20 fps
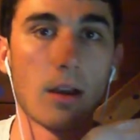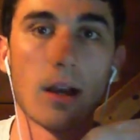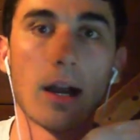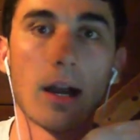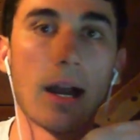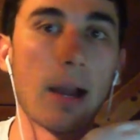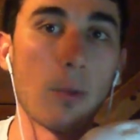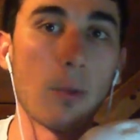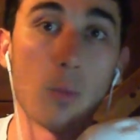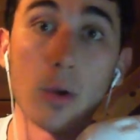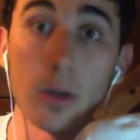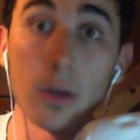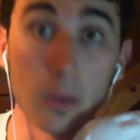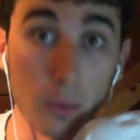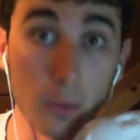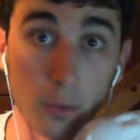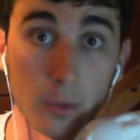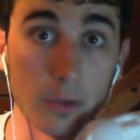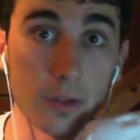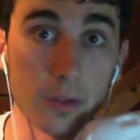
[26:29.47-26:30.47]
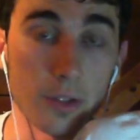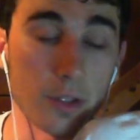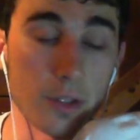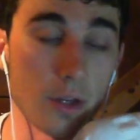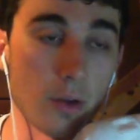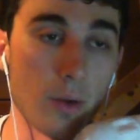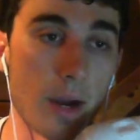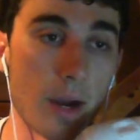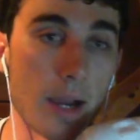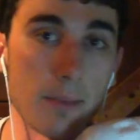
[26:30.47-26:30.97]
I want to learn, you
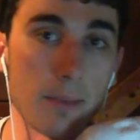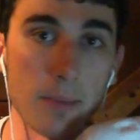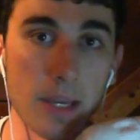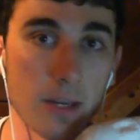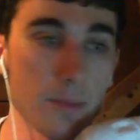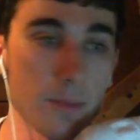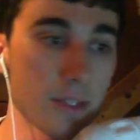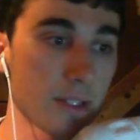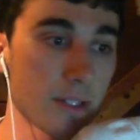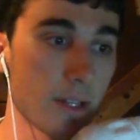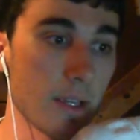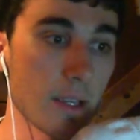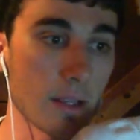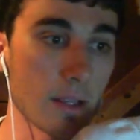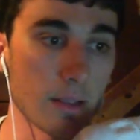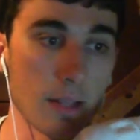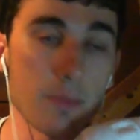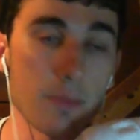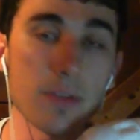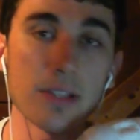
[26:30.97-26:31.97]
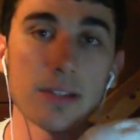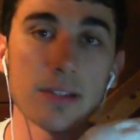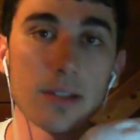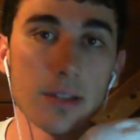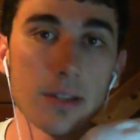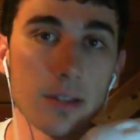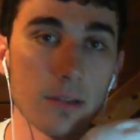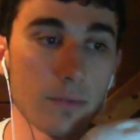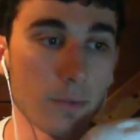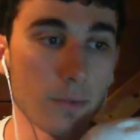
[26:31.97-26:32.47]
know, I made a mistake, let me
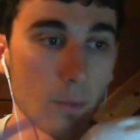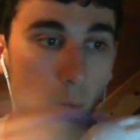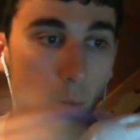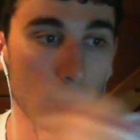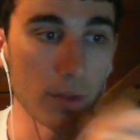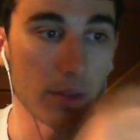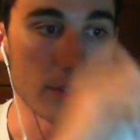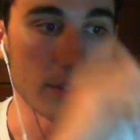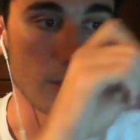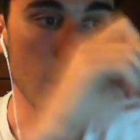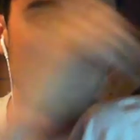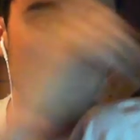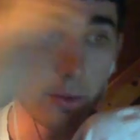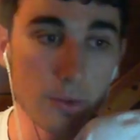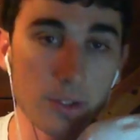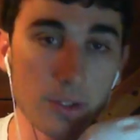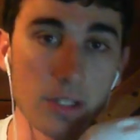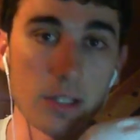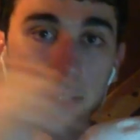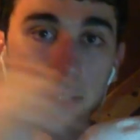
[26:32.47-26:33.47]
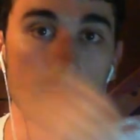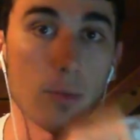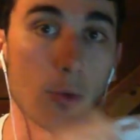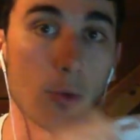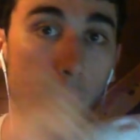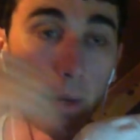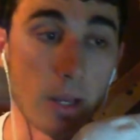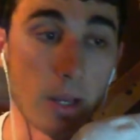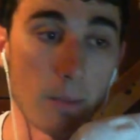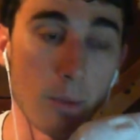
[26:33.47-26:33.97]
see from what the other team
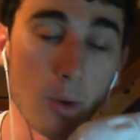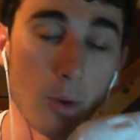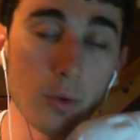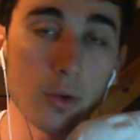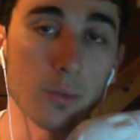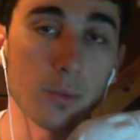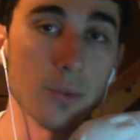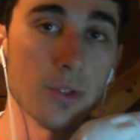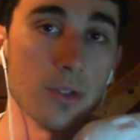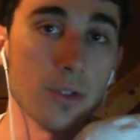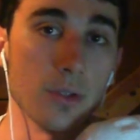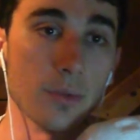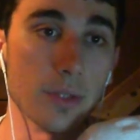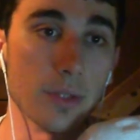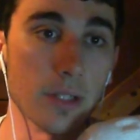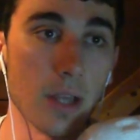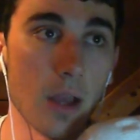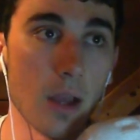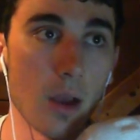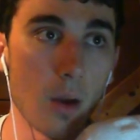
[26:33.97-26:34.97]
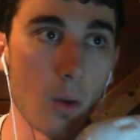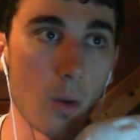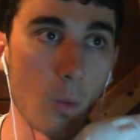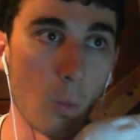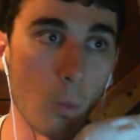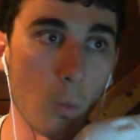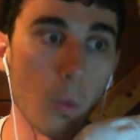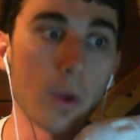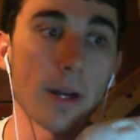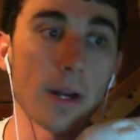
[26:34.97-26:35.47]
or my opponent was doing
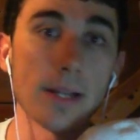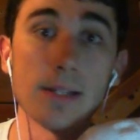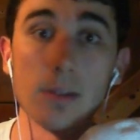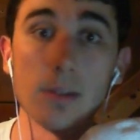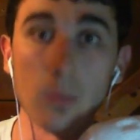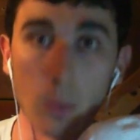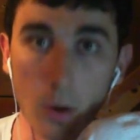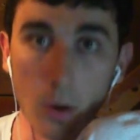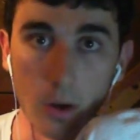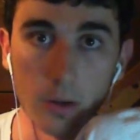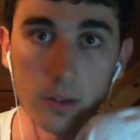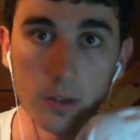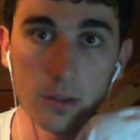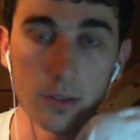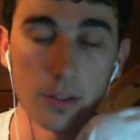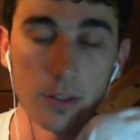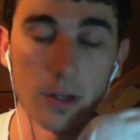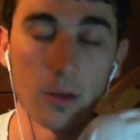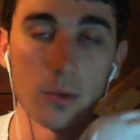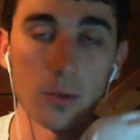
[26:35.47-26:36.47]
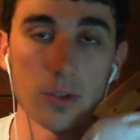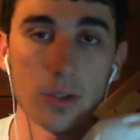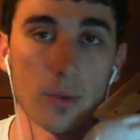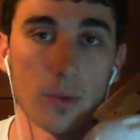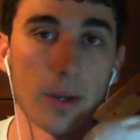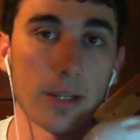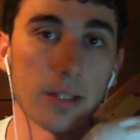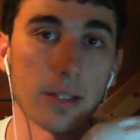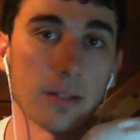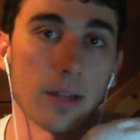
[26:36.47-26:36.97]
what I did wrong, you know,
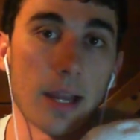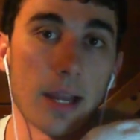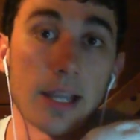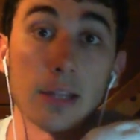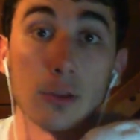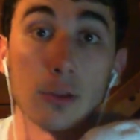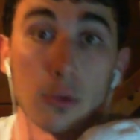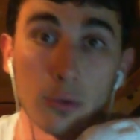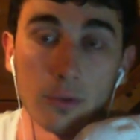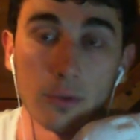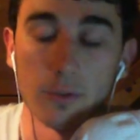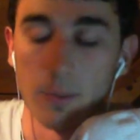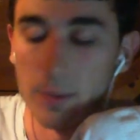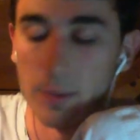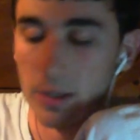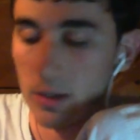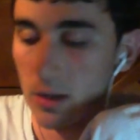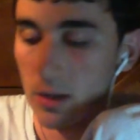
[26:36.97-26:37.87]
so I can learn from it.